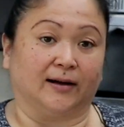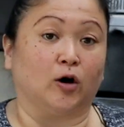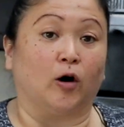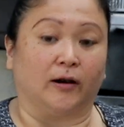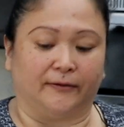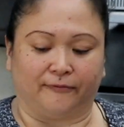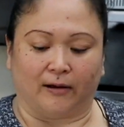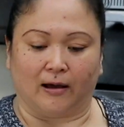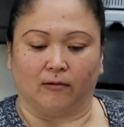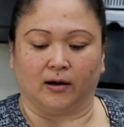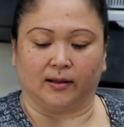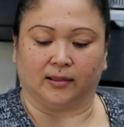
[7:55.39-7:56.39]

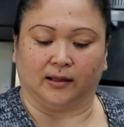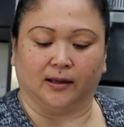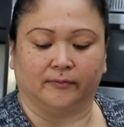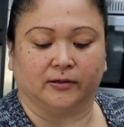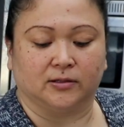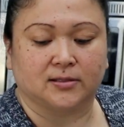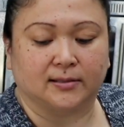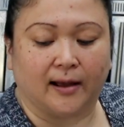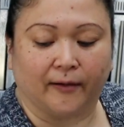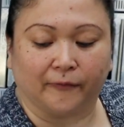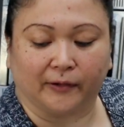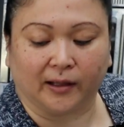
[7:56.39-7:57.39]
cauliflower. I think I'm gonna
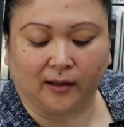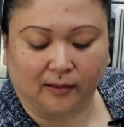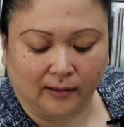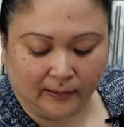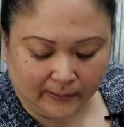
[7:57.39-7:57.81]
start with.